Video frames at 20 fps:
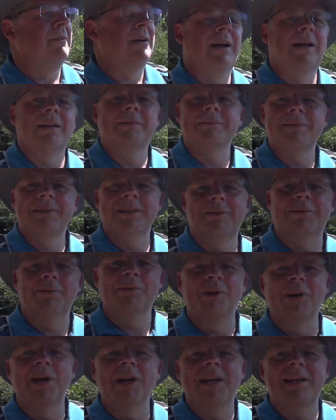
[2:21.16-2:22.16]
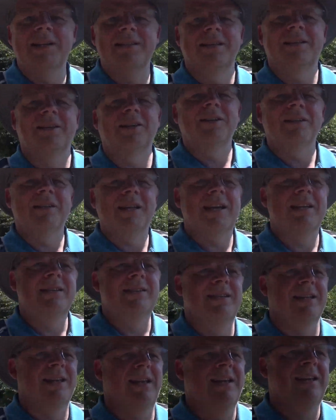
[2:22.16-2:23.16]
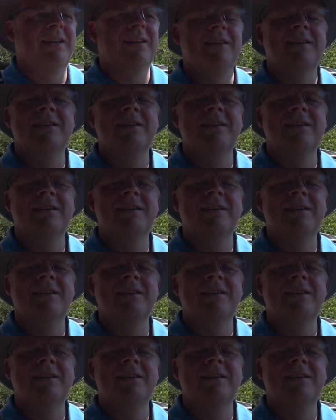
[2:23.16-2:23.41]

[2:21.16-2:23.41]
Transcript: Well, it really is a hot day today.